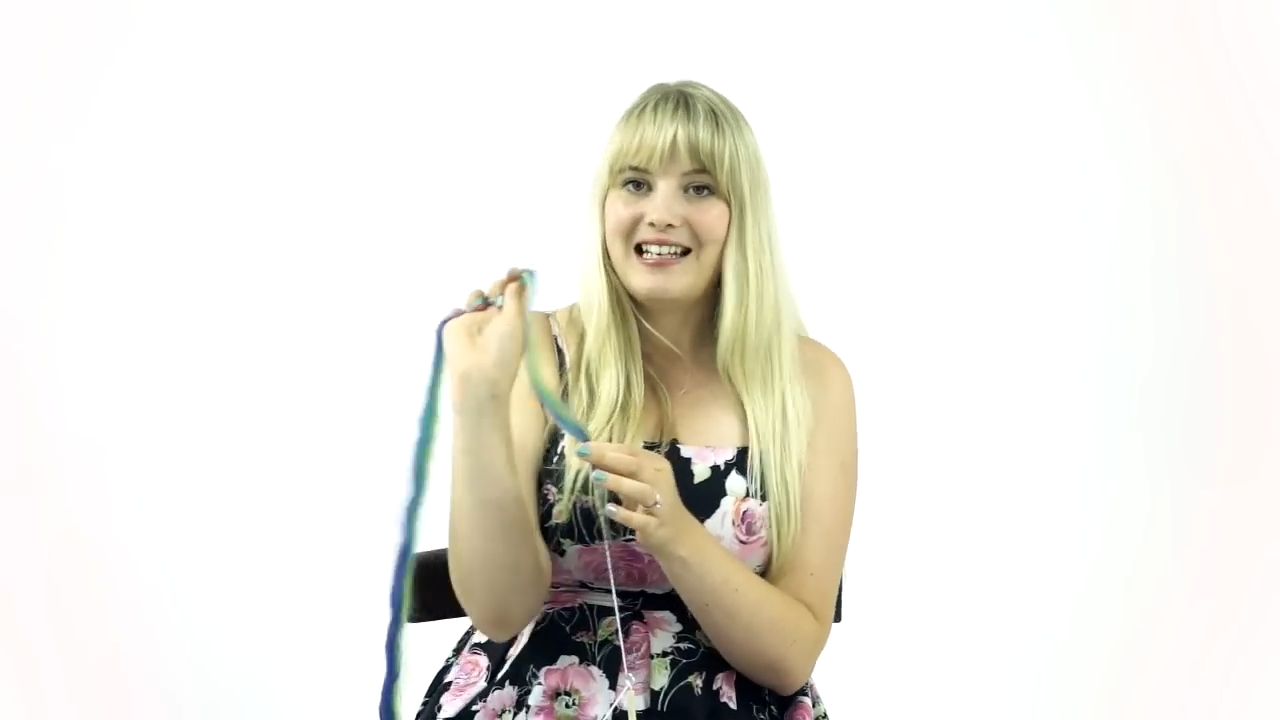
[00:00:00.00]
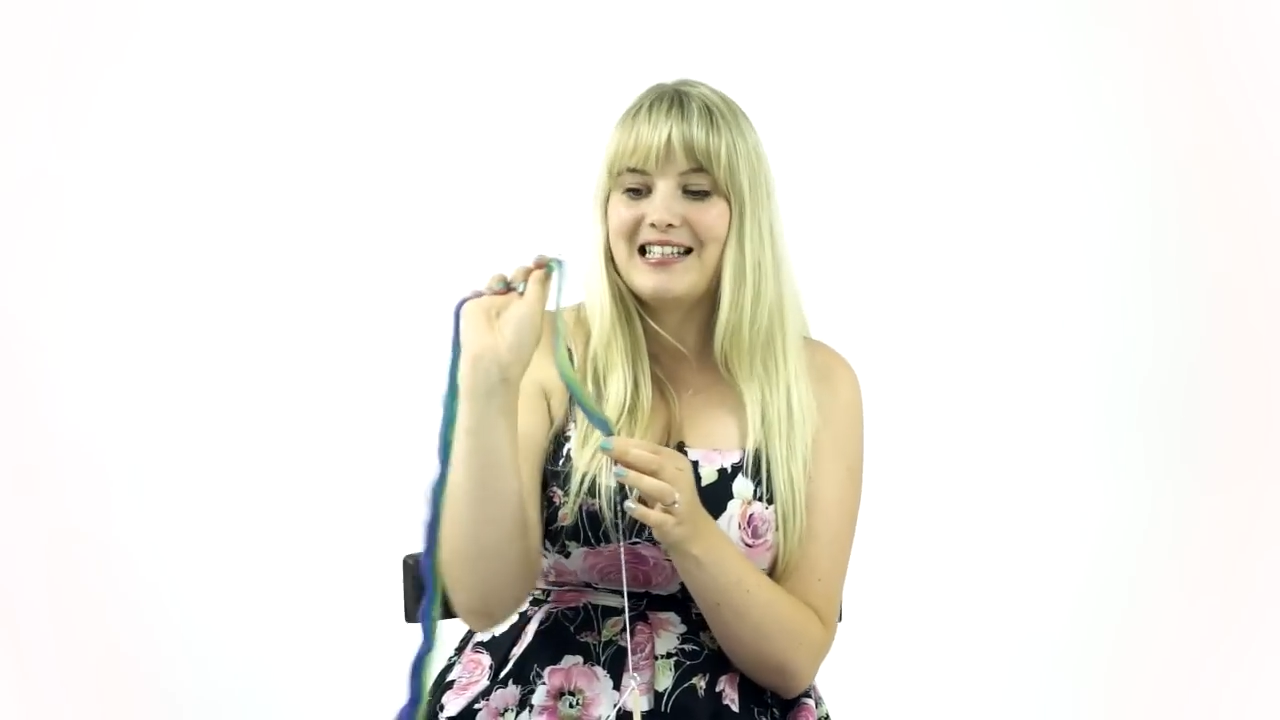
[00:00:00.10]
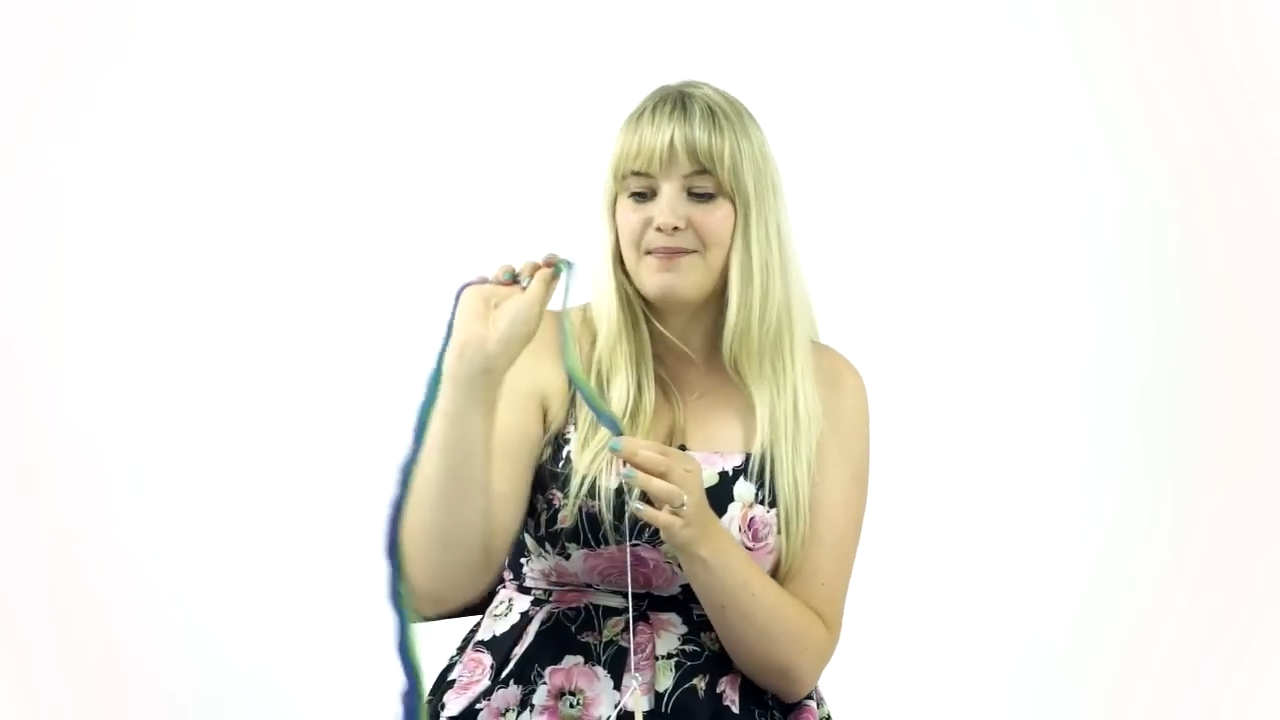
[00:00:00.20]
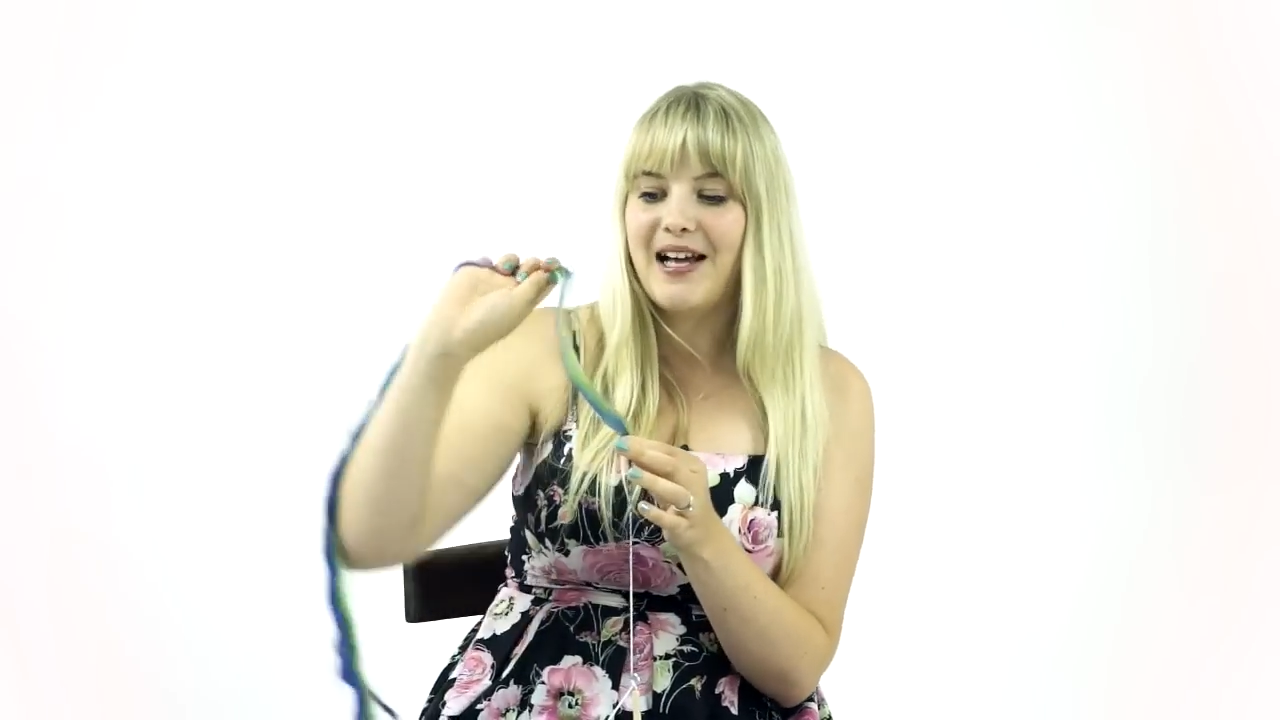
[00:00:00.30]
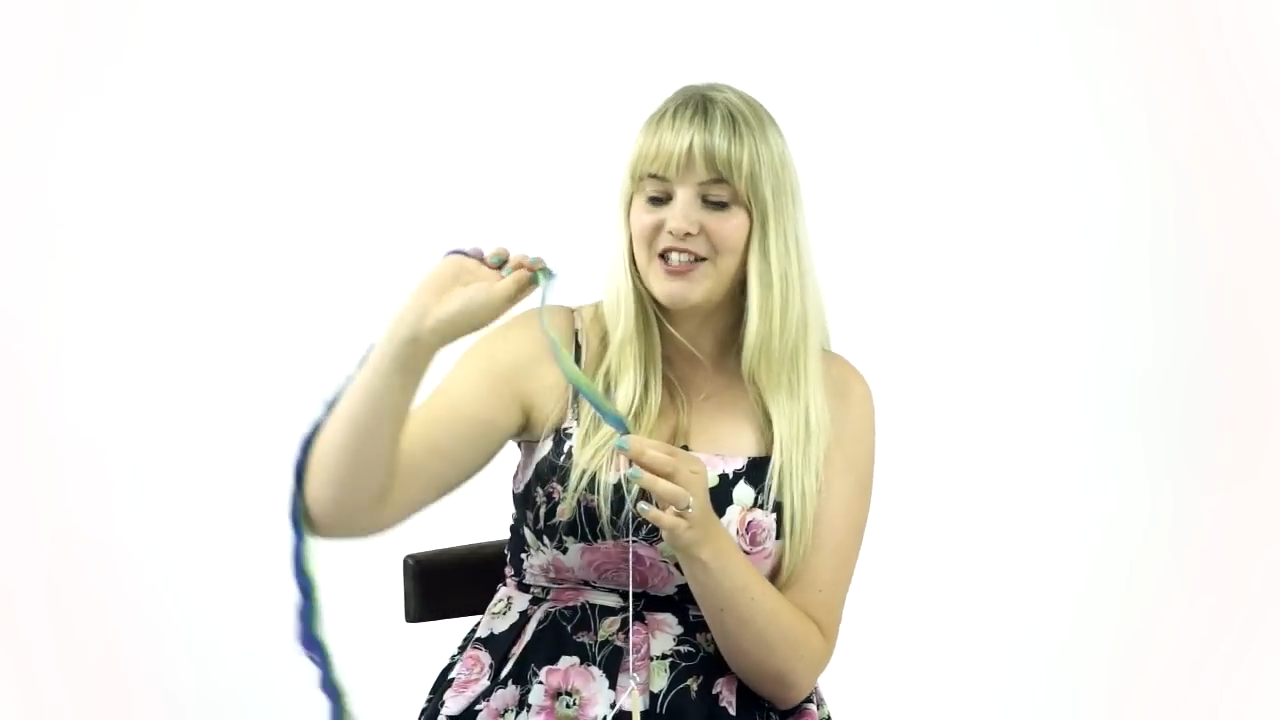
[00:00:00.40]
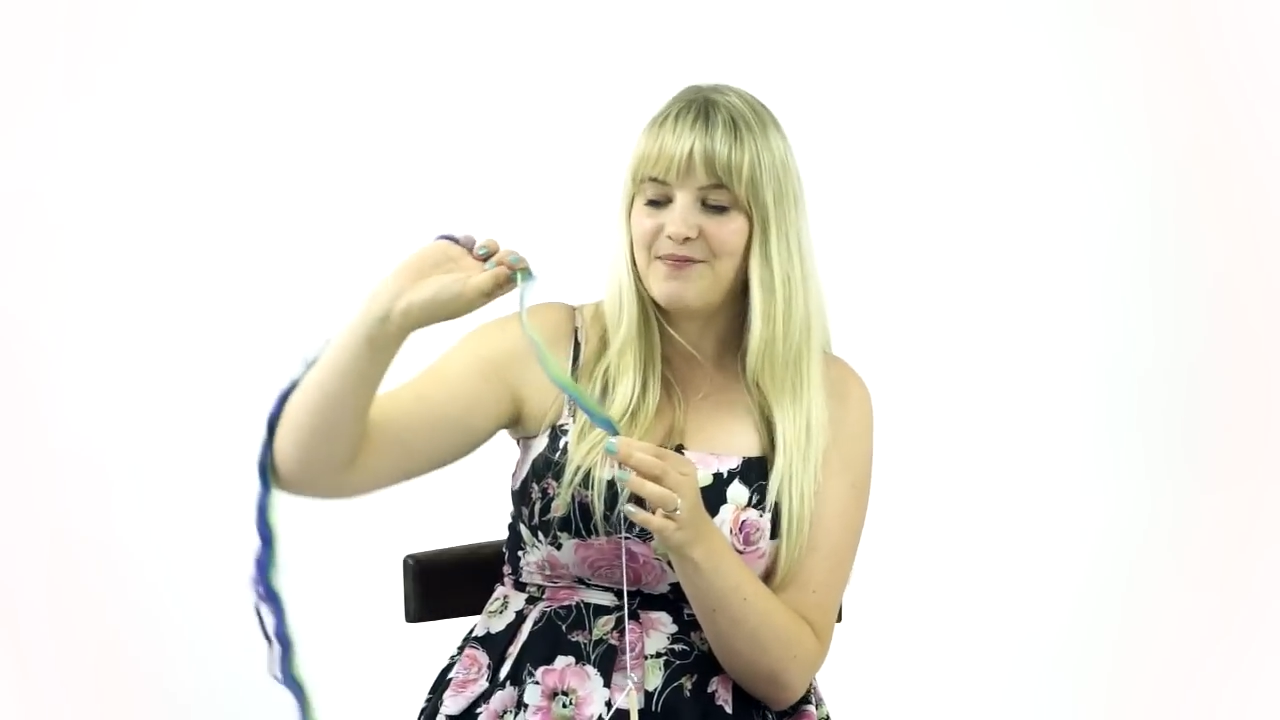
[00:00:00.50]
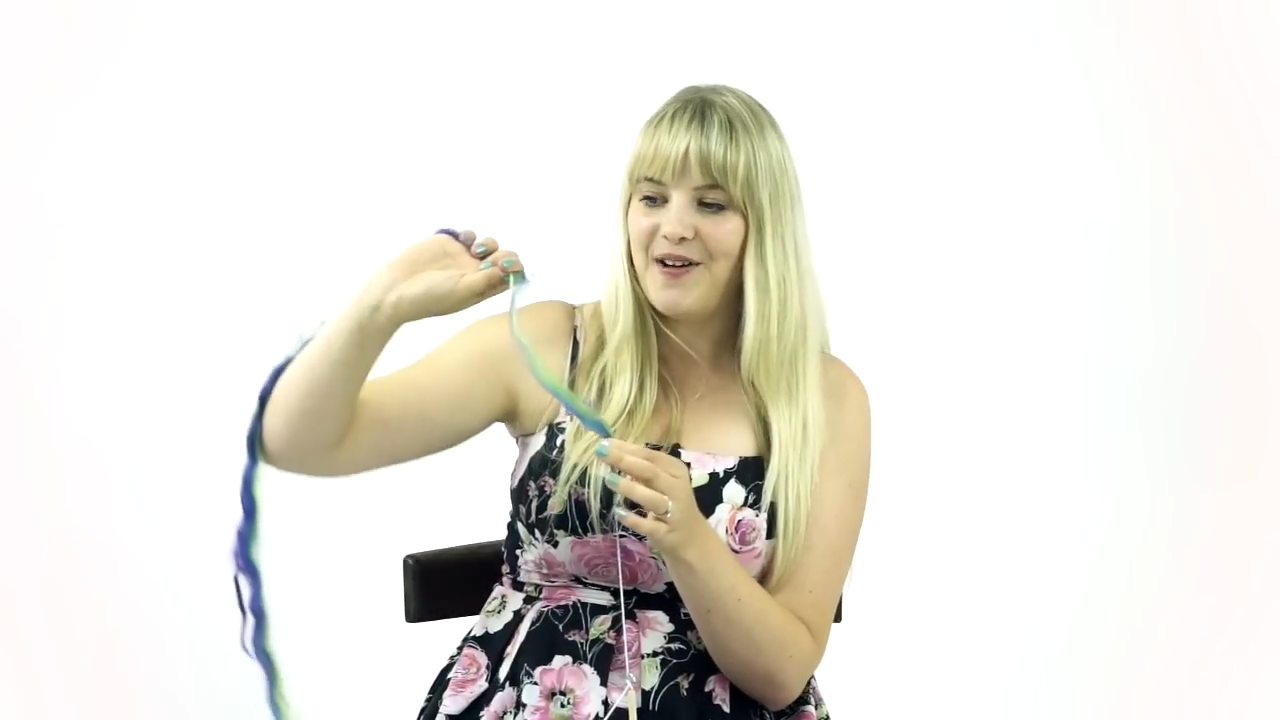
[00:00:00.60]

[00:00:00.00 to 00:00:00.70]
is the magic